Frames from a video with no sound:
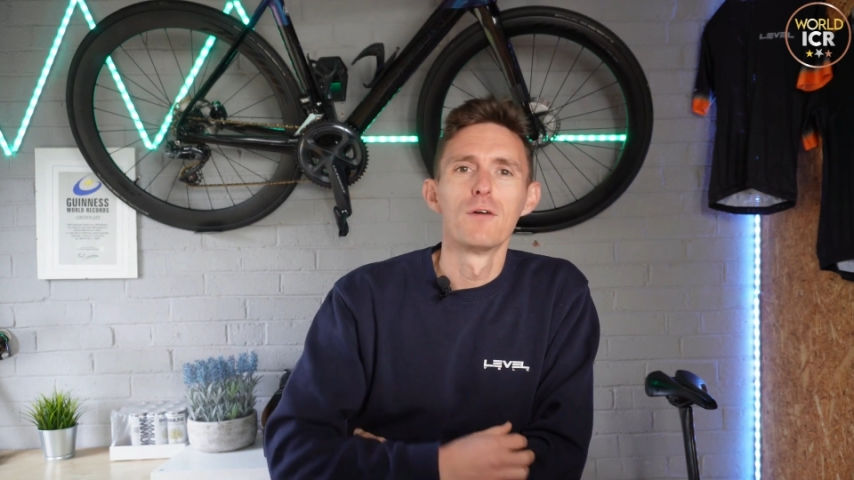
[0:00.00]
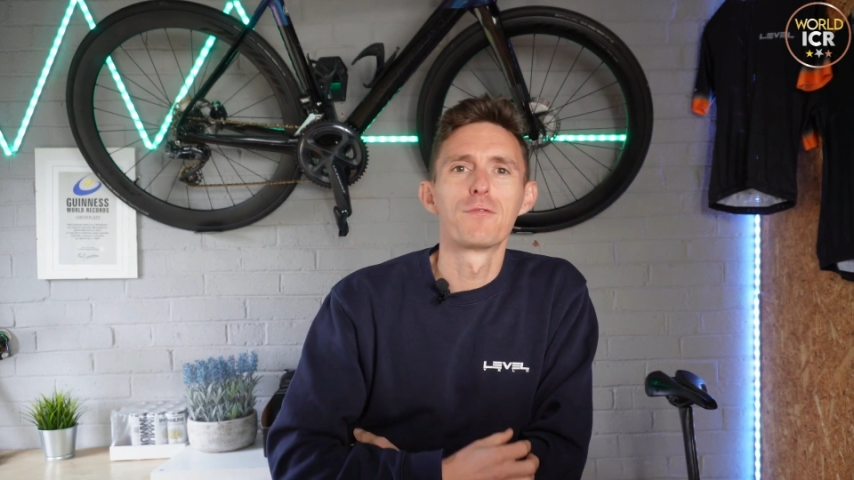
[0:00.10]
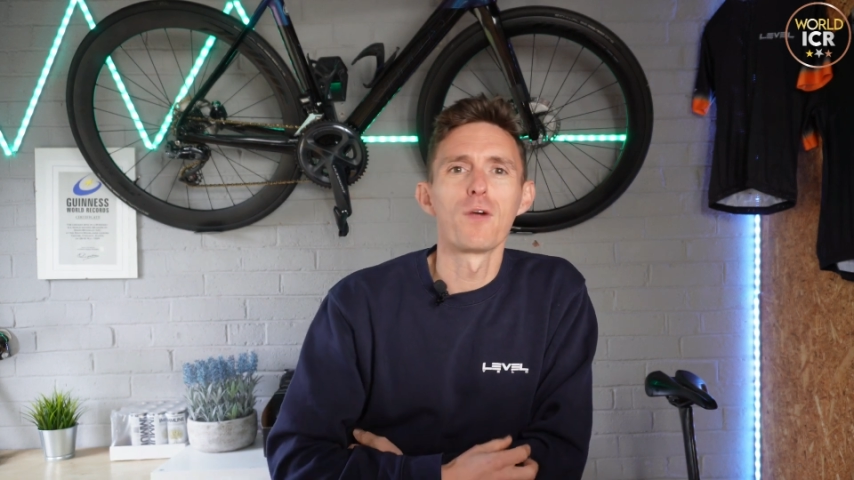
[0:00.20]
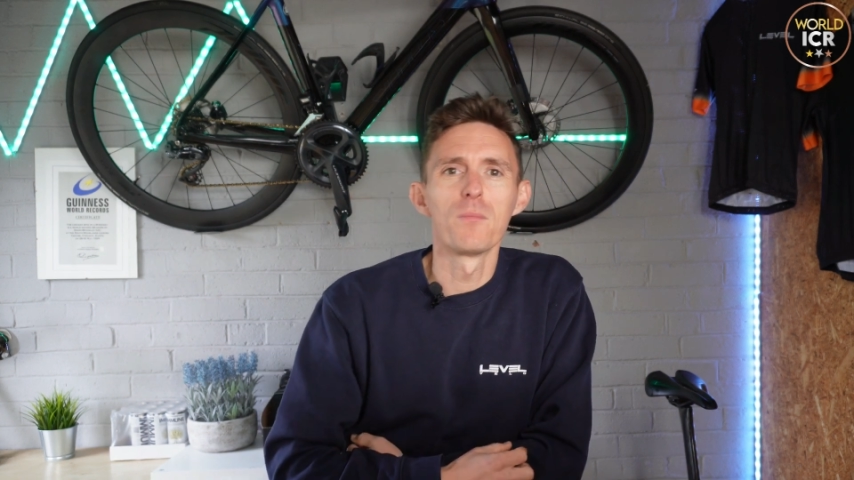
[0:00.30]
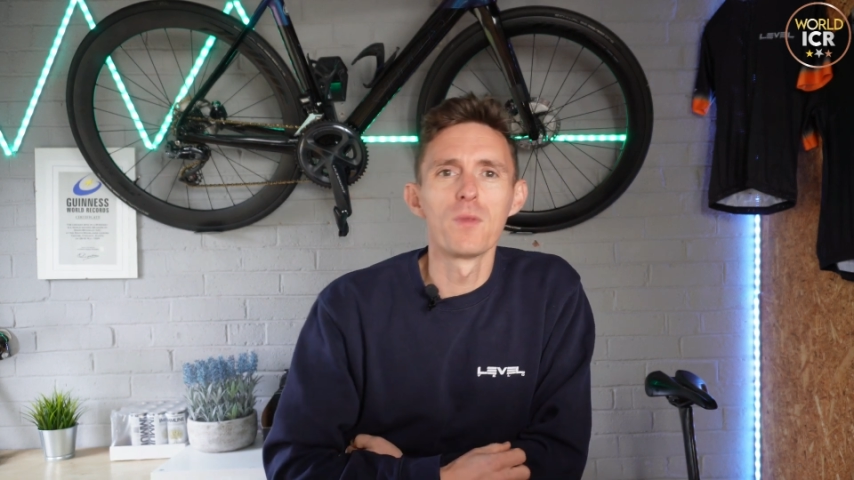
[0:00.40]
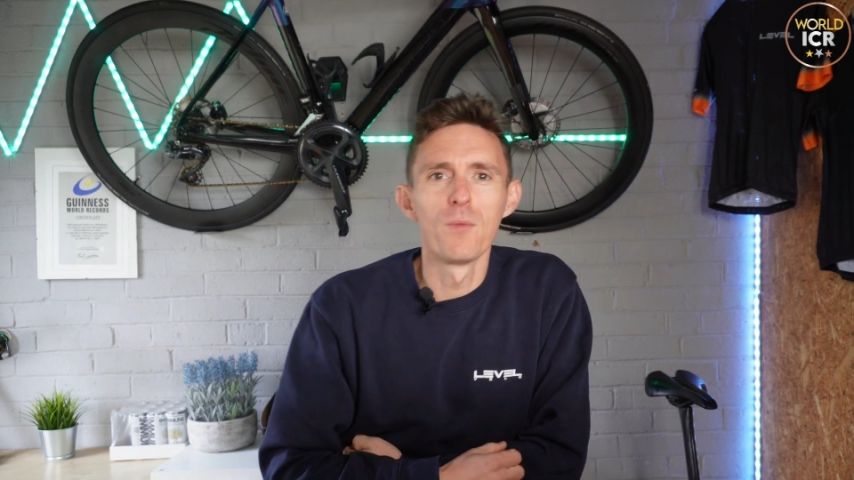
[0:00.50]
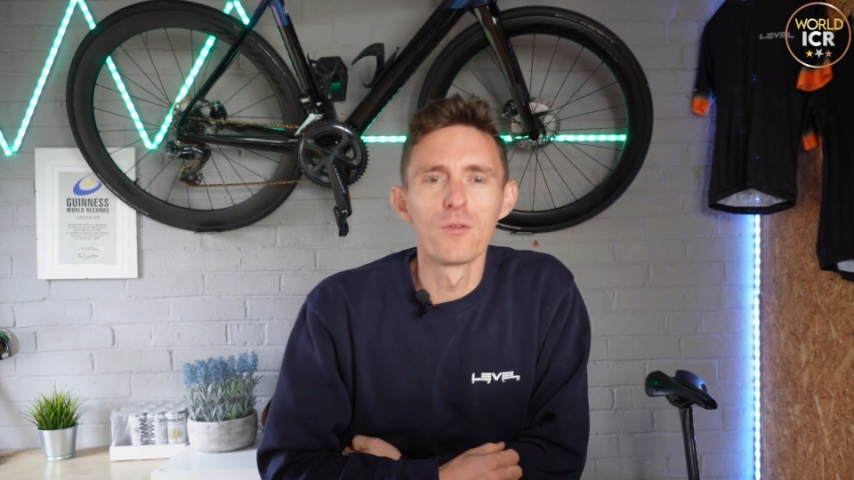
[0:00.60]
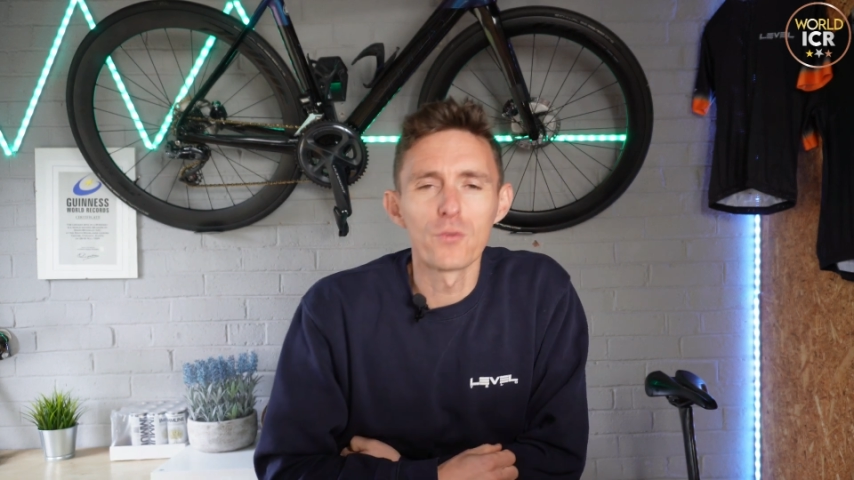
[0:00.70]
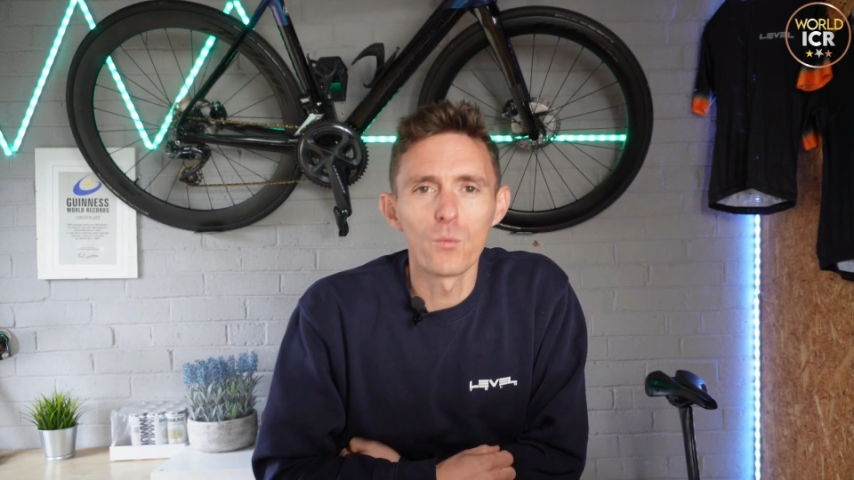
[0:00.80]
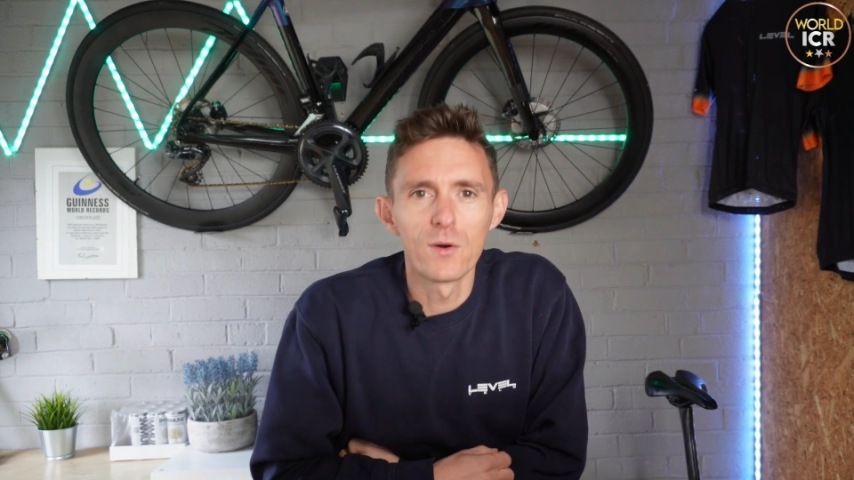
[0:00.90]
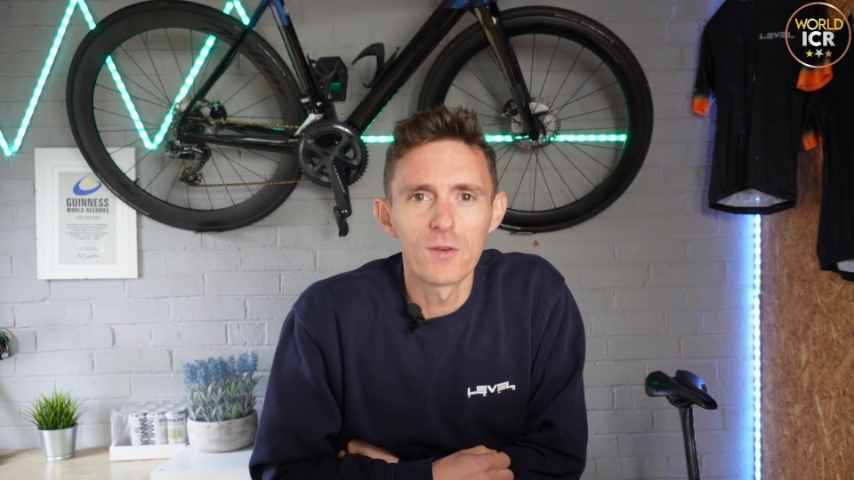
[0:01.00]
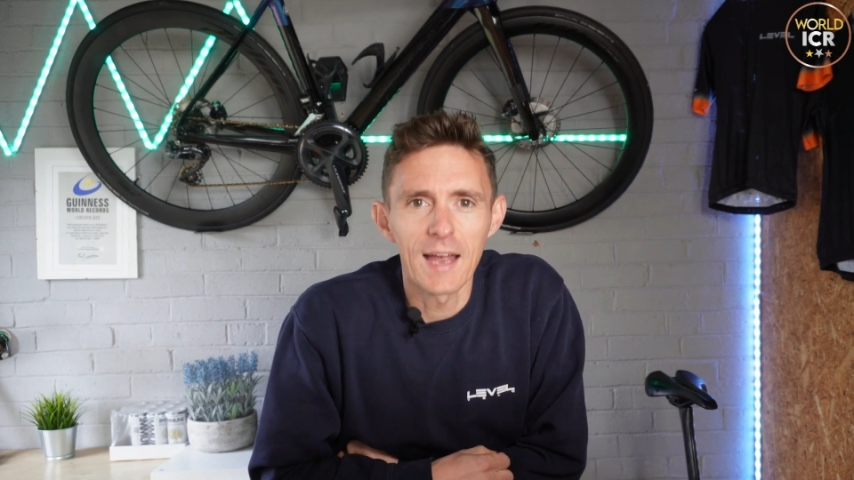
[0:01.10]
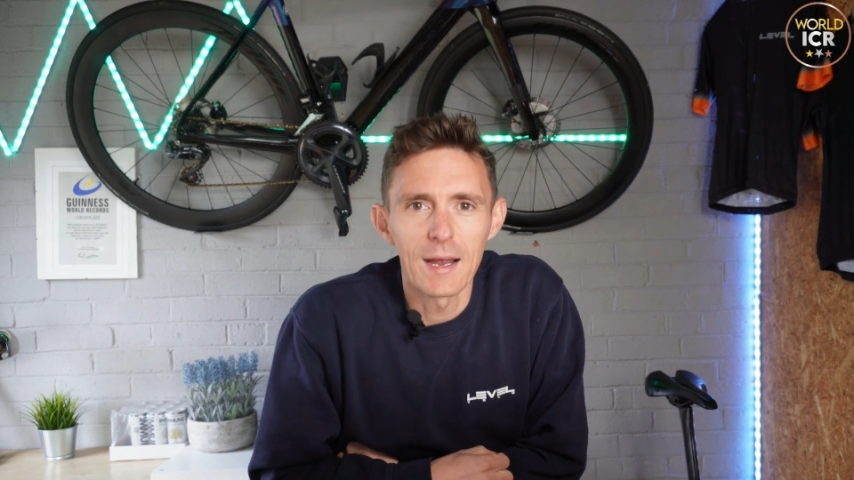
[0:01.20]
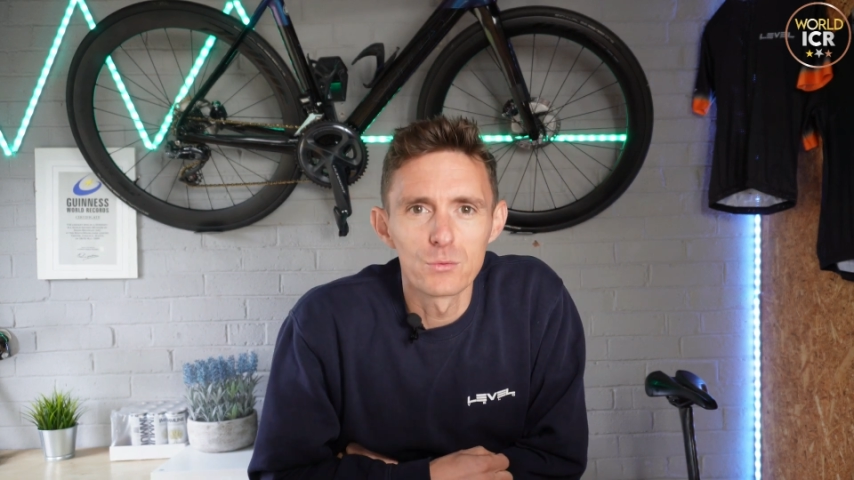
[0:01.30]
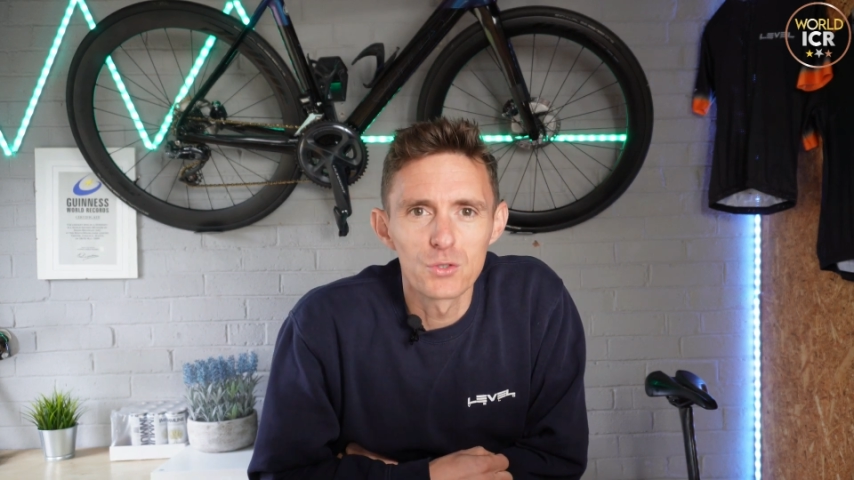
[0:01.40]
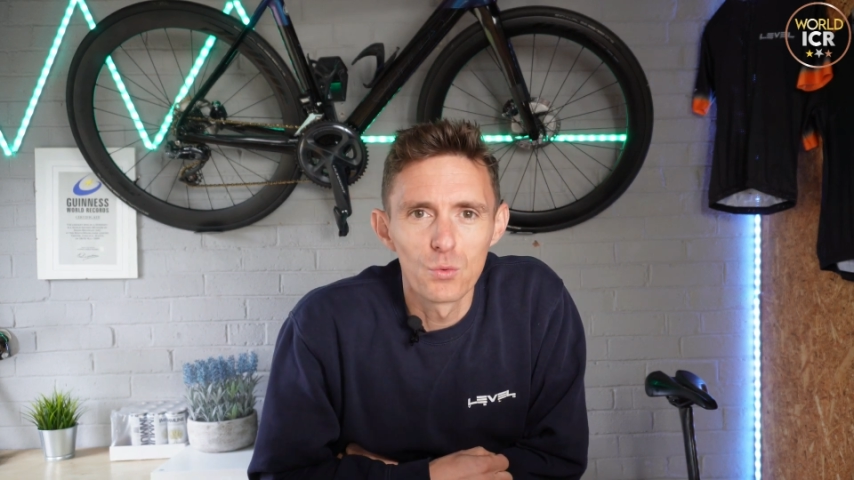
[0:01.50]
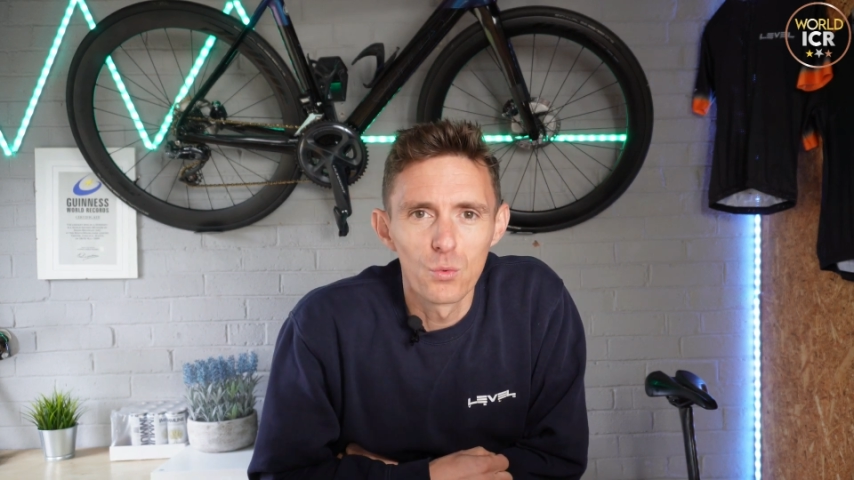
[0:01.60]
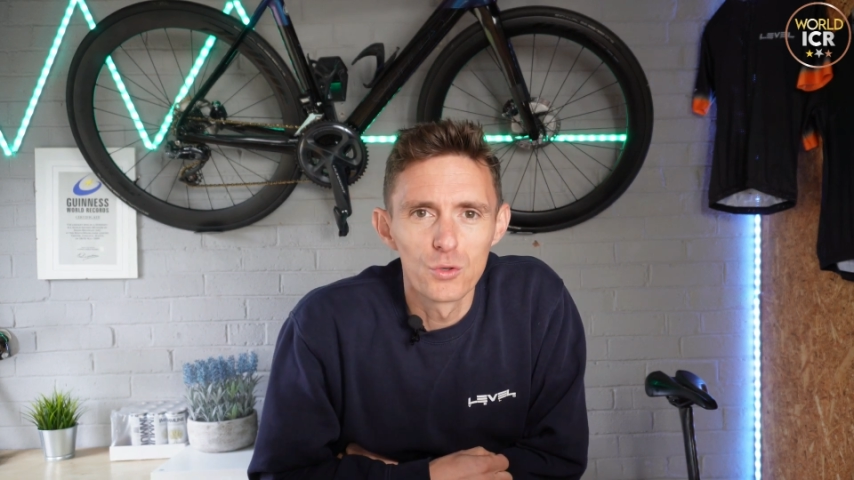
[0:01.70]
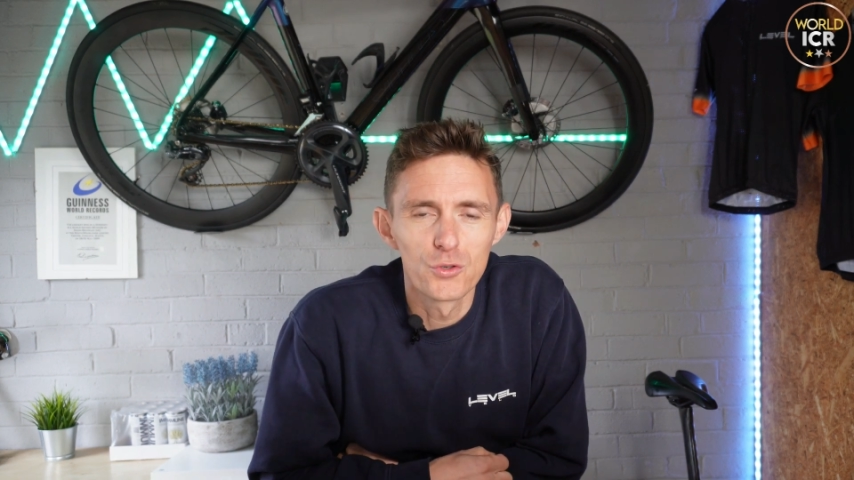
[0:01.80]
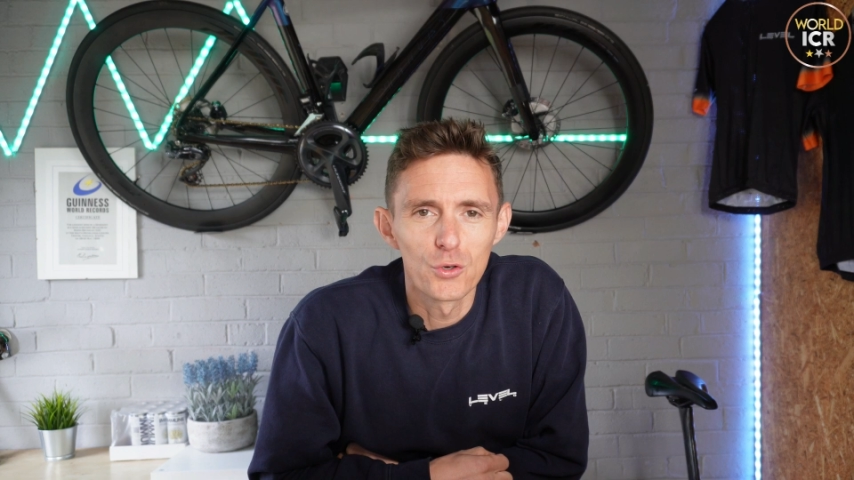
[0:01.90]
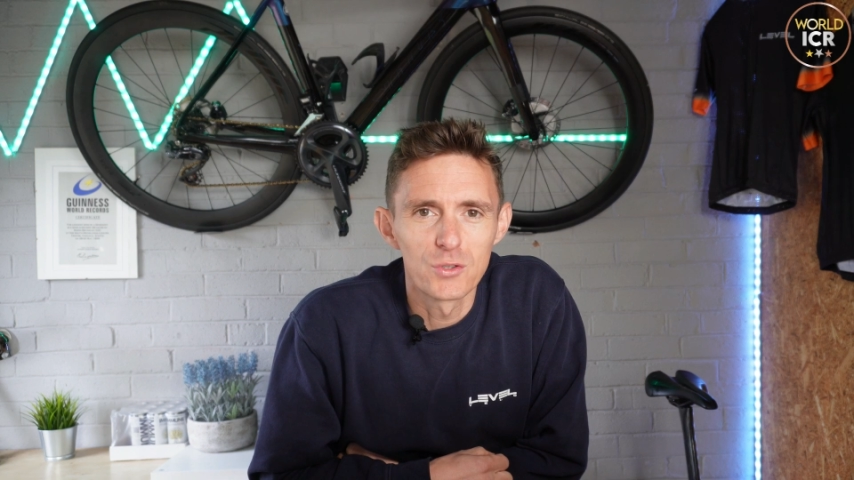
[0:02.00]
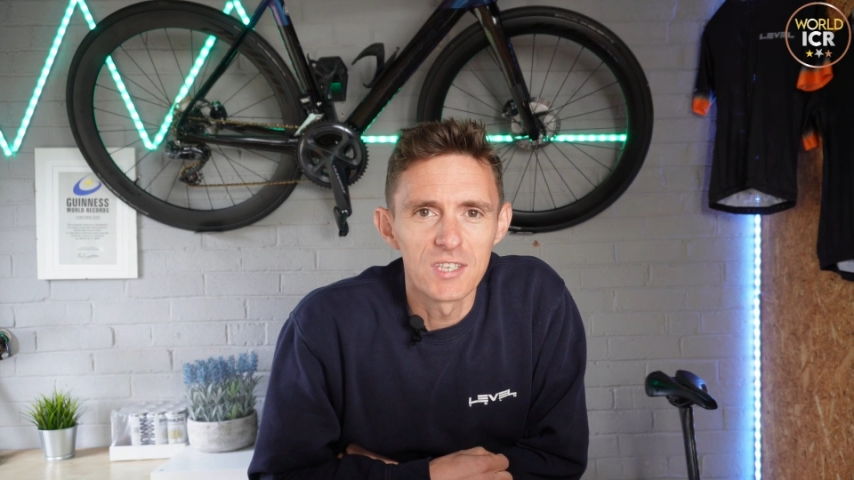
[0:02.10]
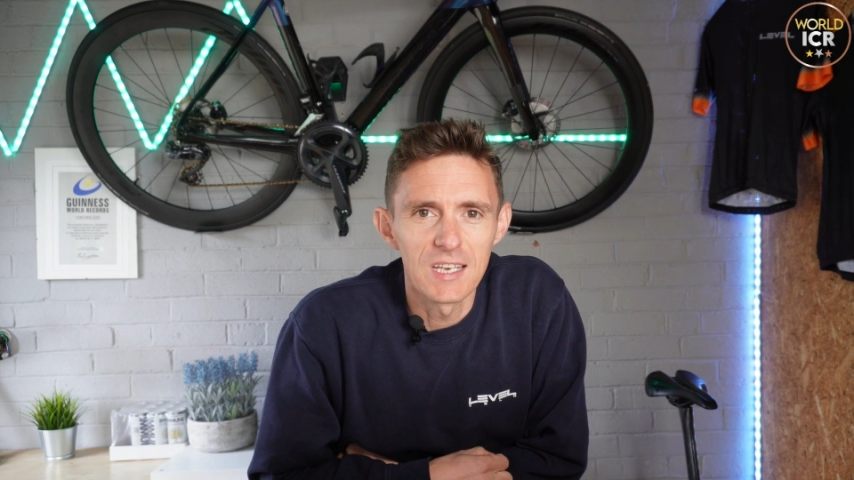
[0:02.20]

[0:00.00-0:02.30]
from the month will count towards your